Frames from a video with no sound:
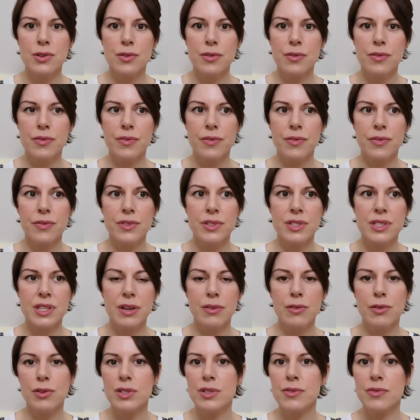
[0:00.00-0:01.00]
of
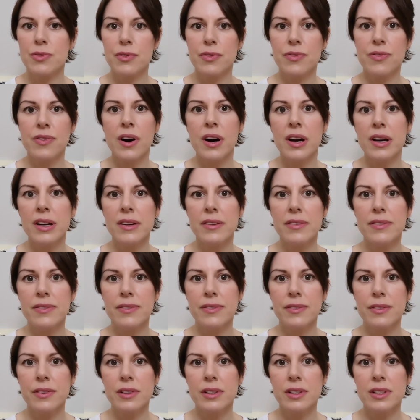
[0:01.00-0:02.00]
steroids for
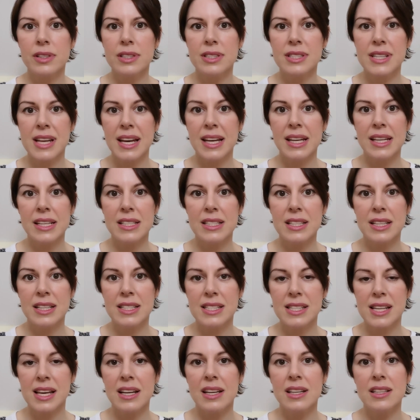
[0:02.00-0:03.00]
five days
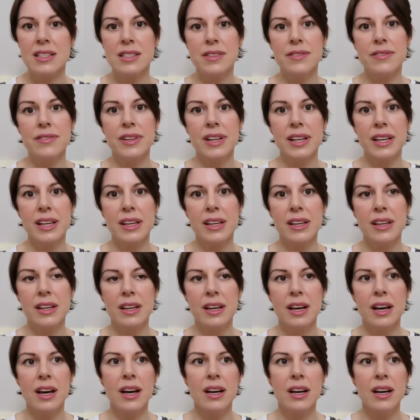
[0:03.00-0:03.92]
consecutively.